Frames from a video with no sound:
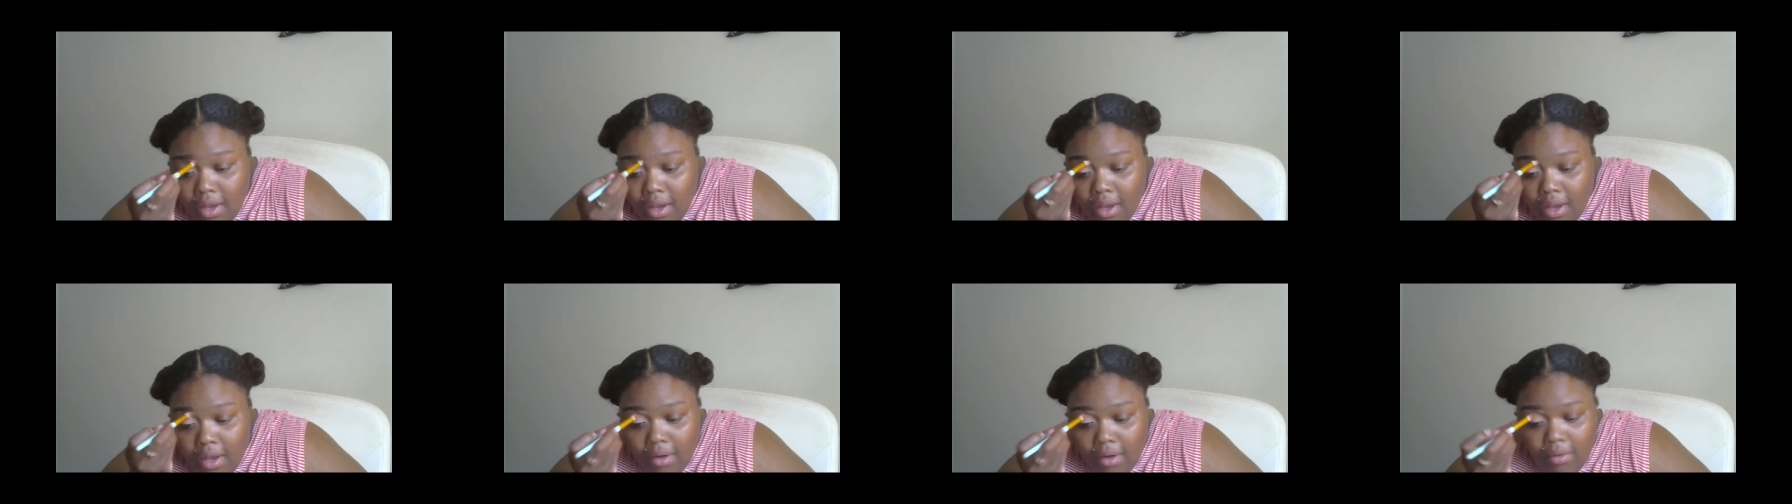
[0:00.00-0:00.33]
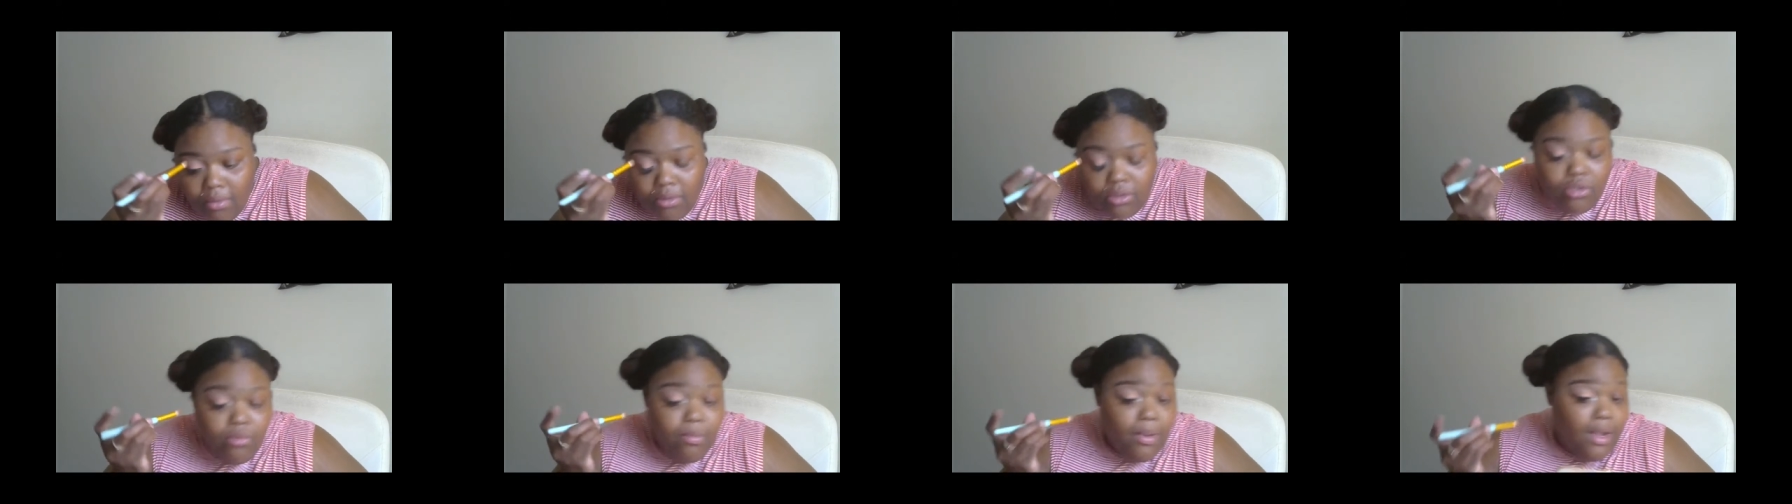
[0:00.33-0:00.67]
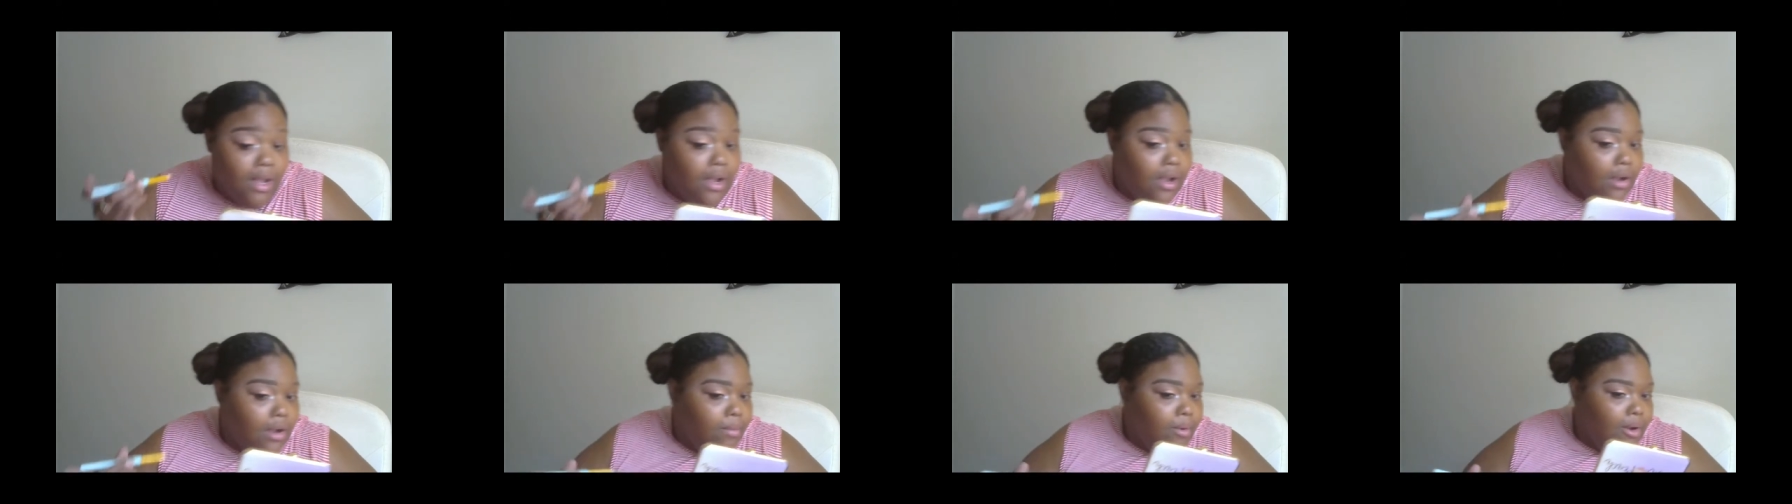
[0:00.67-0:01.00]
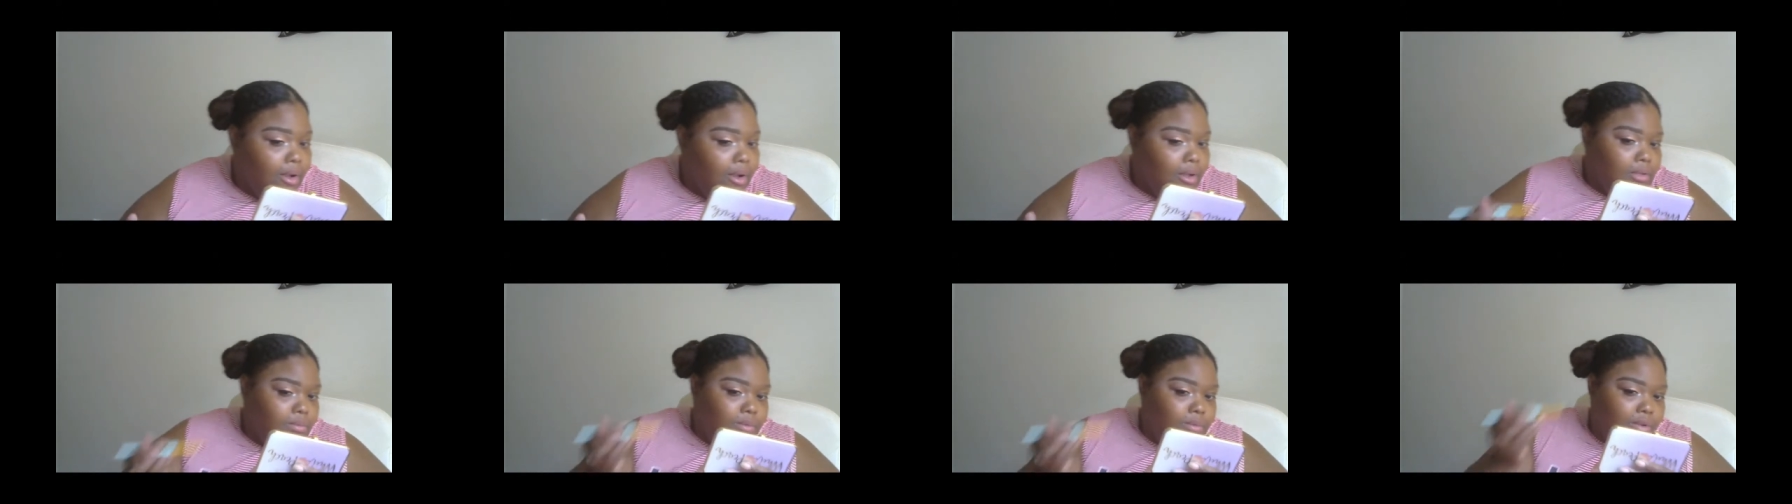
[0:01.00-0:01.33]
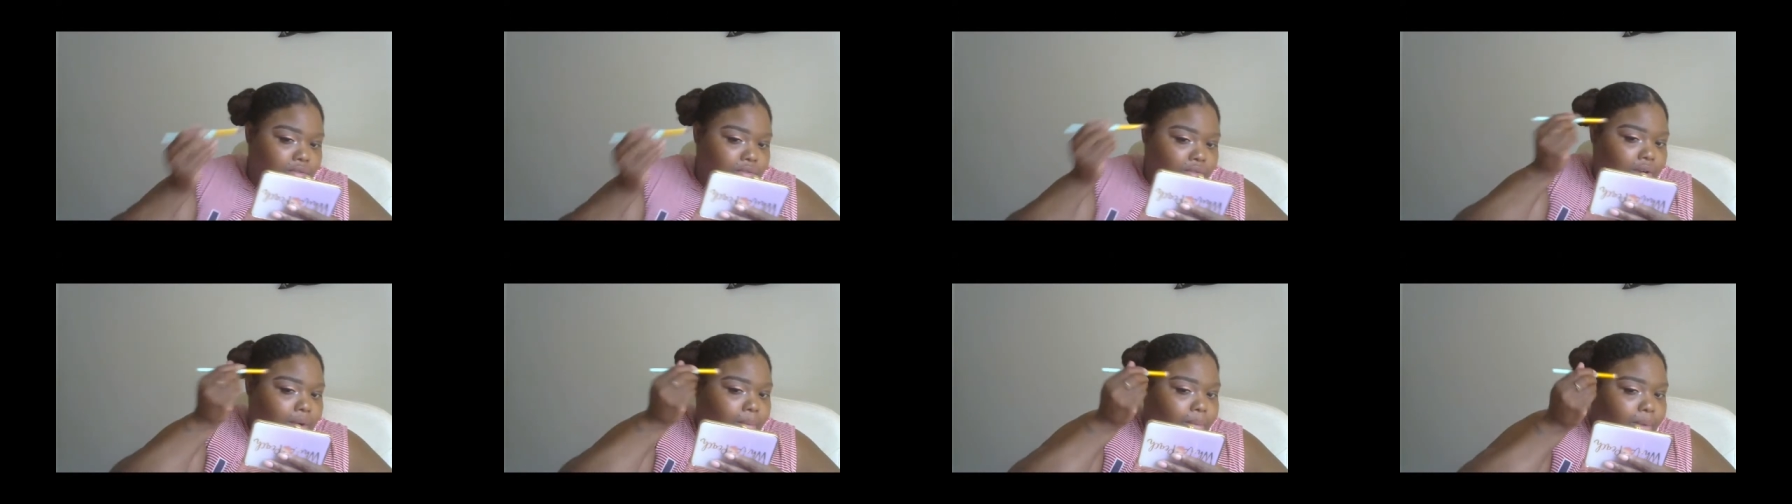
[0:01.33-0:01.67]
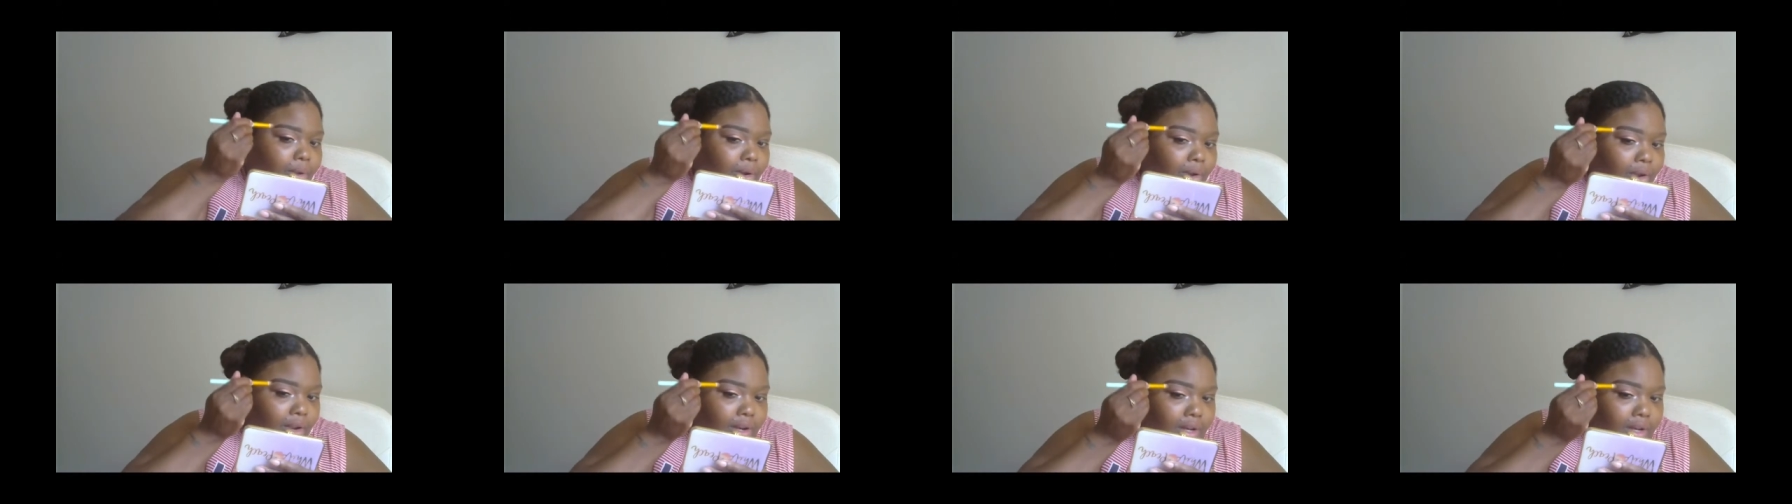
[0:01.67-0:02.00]
I will do my eyebrows before I put
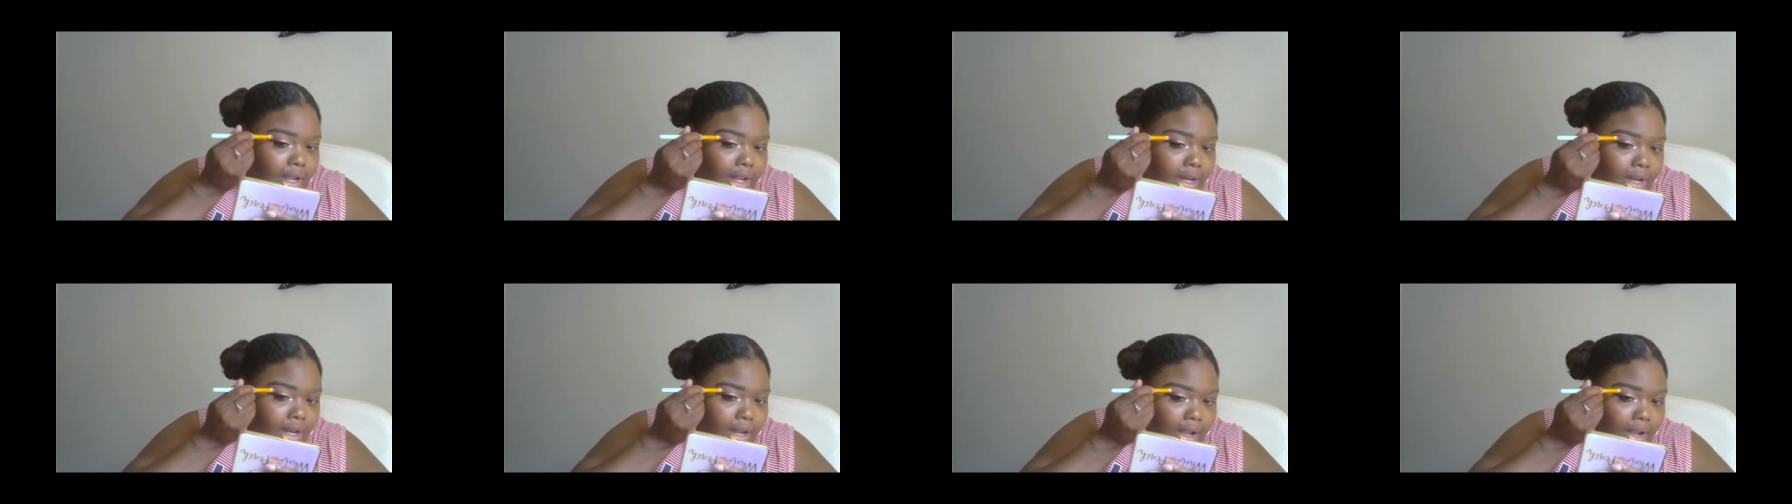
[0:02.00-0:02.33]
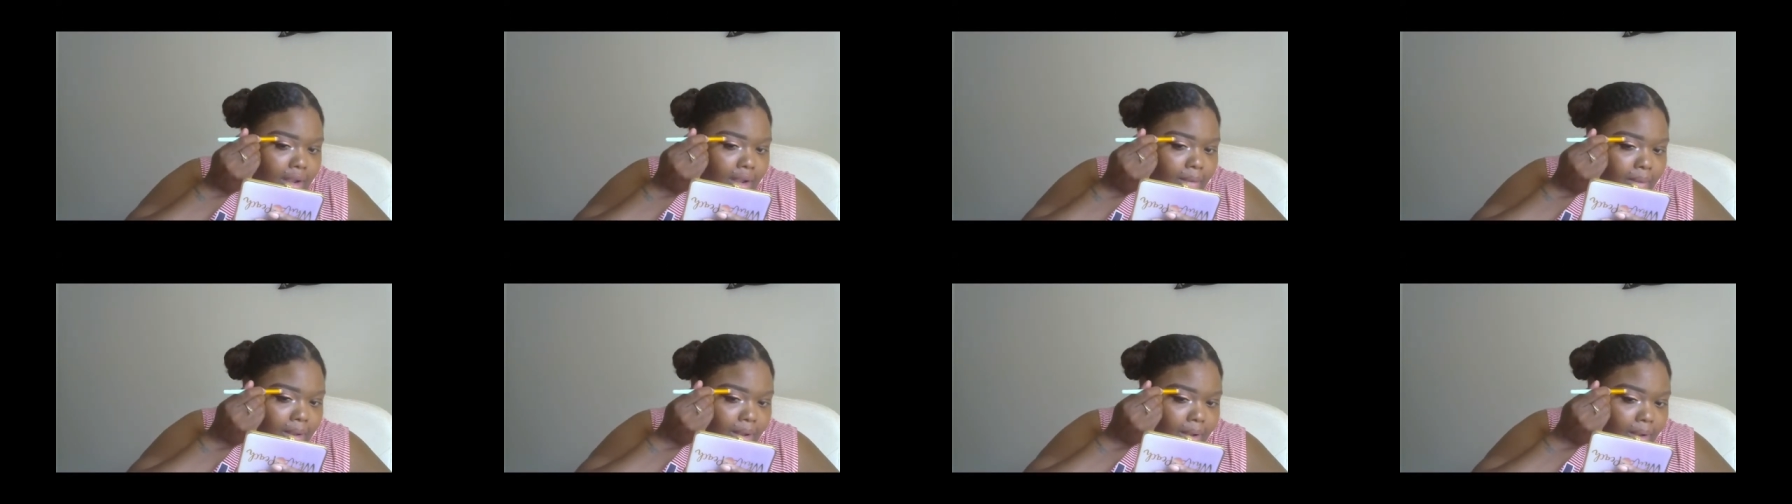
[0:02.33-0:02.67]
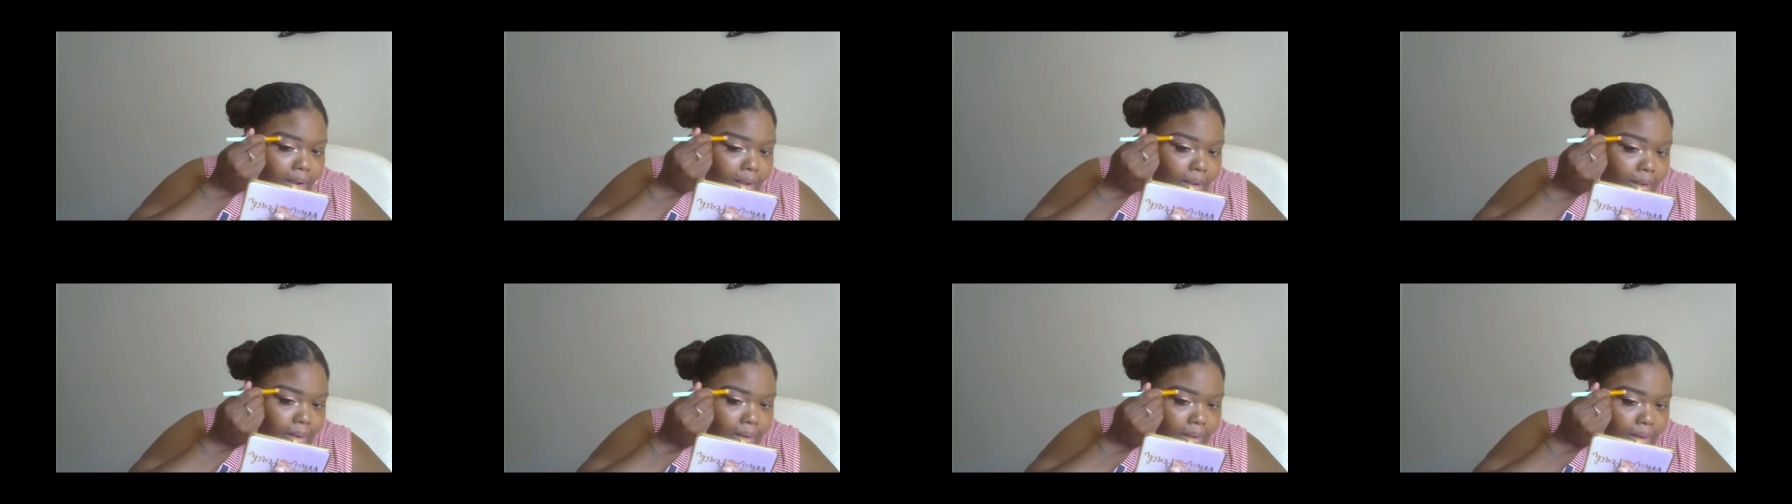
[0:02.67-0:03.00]
on any eye makeup.